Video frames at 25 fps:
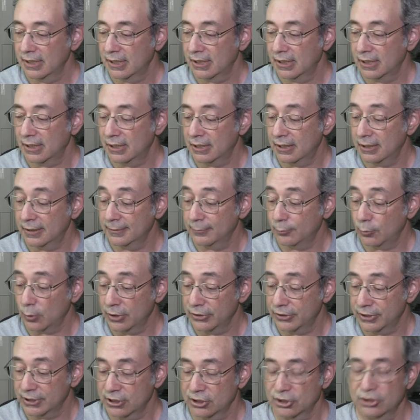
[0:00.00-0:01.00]

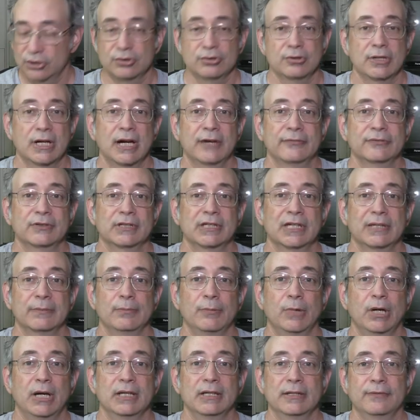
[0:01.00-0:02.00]
One thing you do have to keep
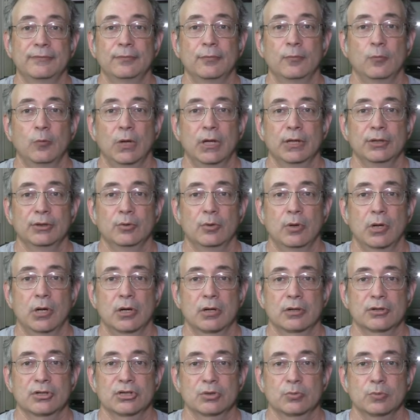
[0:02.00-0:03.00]
in mind while you
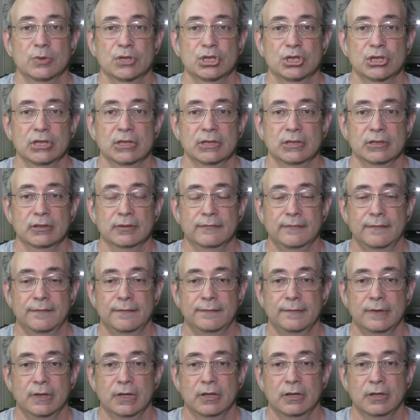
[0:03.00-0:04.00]
are switching
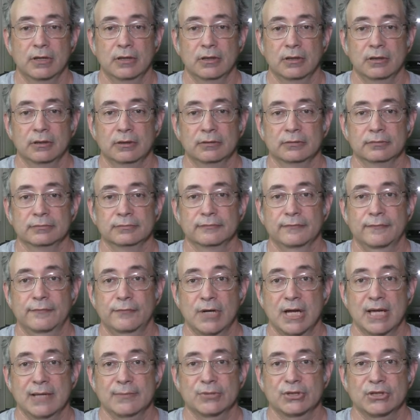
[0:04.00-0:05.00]

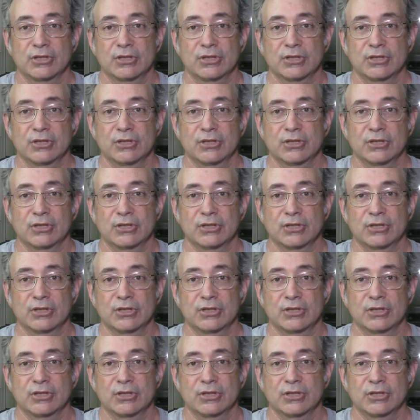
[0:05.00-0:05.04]
frame